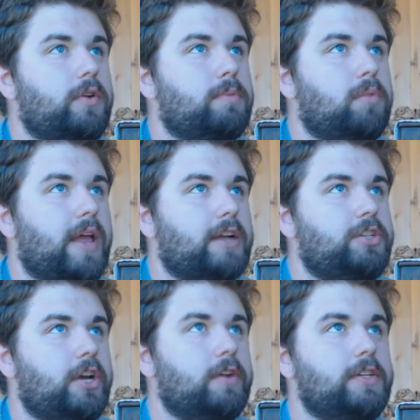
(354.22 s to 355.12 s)
of what a
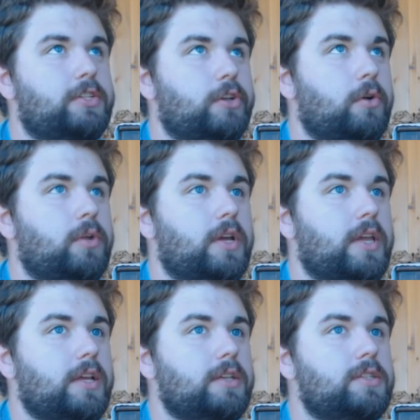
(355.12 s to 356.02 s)
black cherry soda
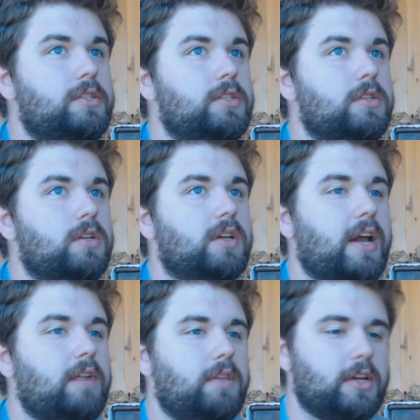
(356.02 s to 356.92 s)
is,
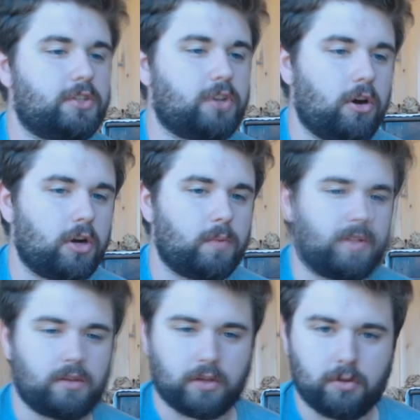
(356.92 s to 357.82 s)
kind of like a tart
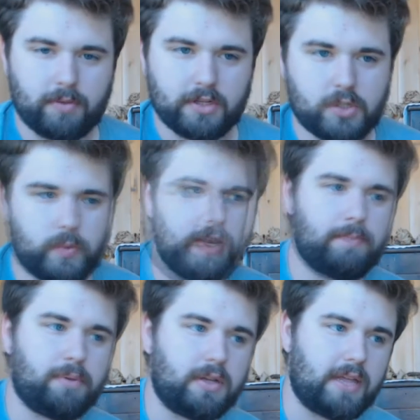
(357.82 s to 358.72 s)
with a little bit of
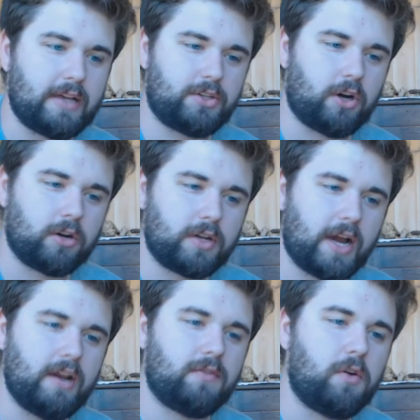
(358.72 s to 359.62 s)
sweet, but that tart
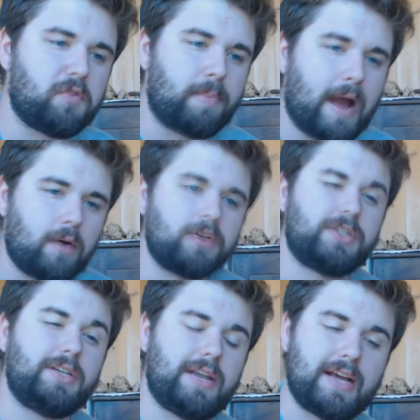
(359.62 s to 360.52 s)
kind of
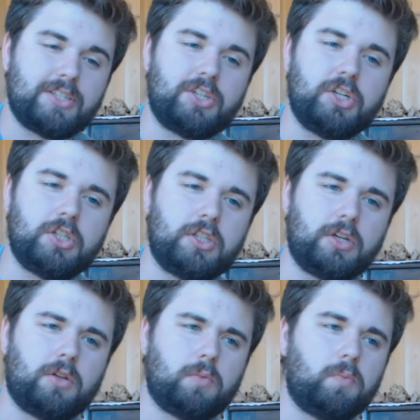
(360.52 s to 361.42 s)
overpowers it and has a good
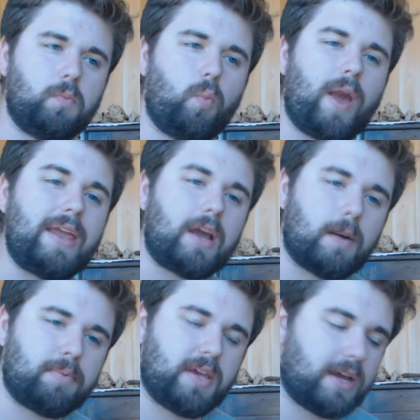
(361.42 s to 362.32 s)
little
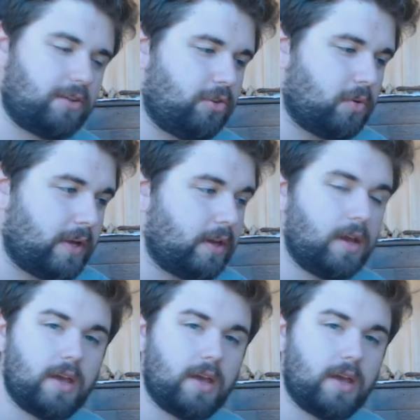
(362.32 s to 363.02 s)
wake-up kick to it.